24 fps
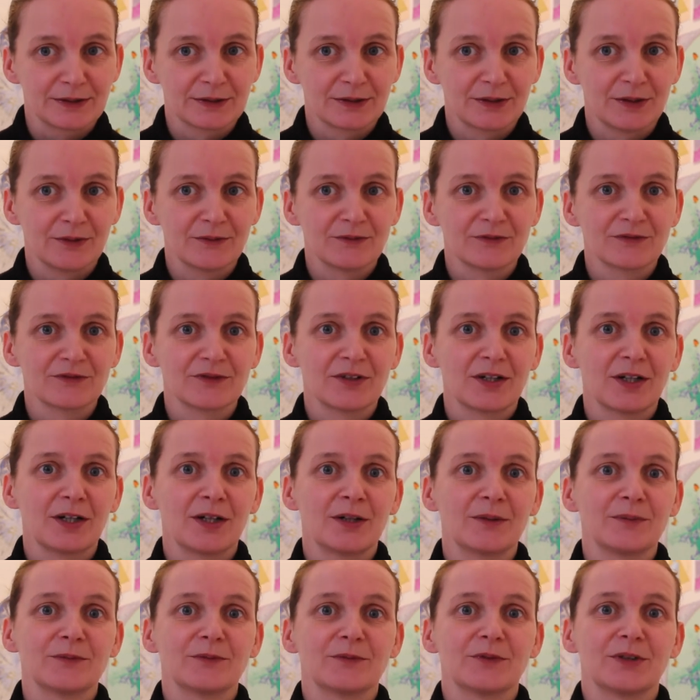come
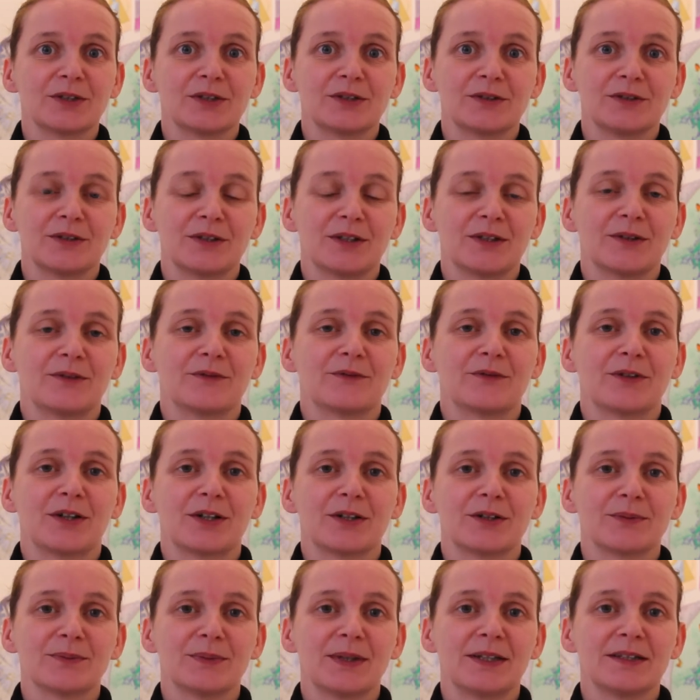from, whether they're
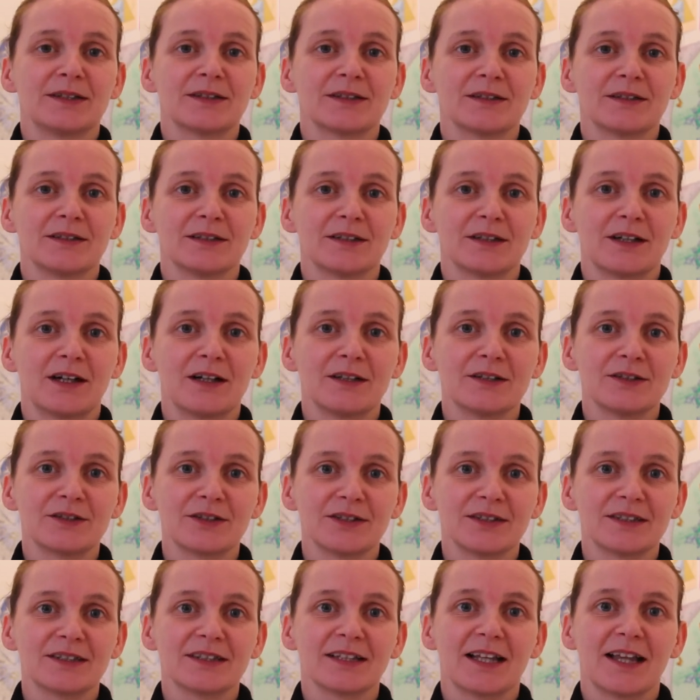environmentally
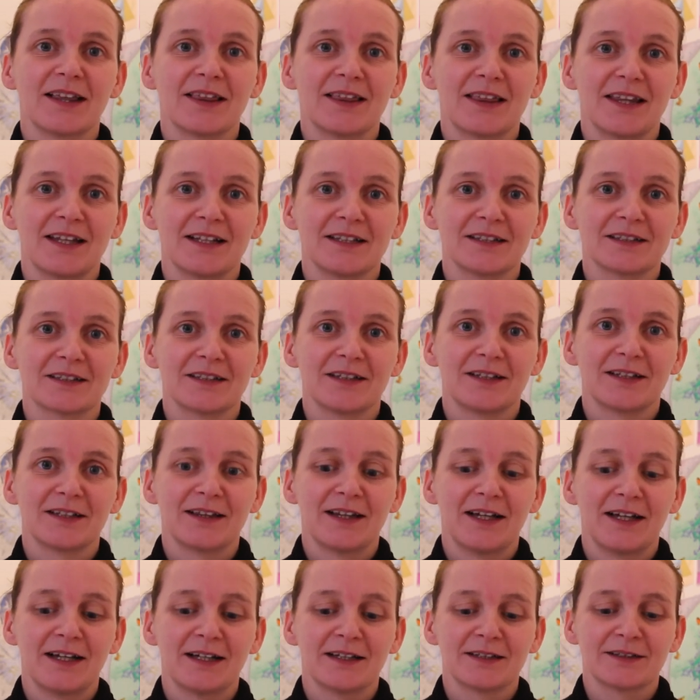conscious and things like
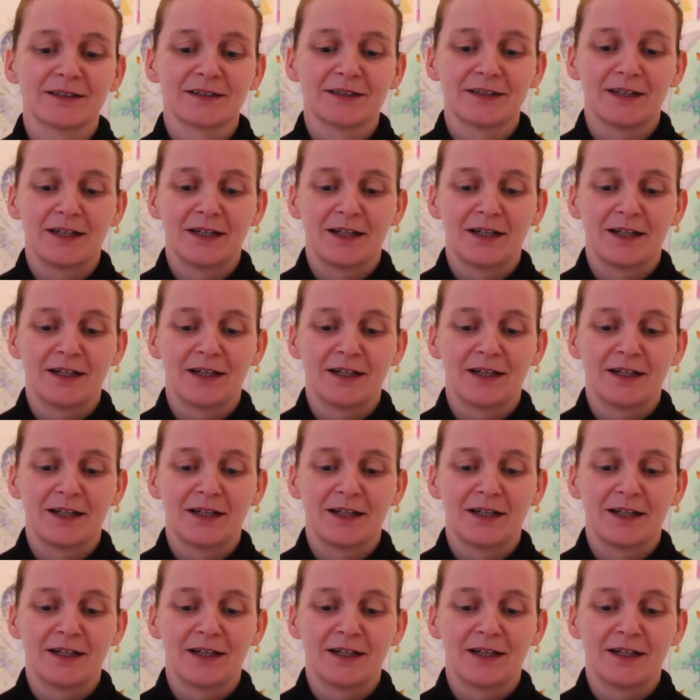that.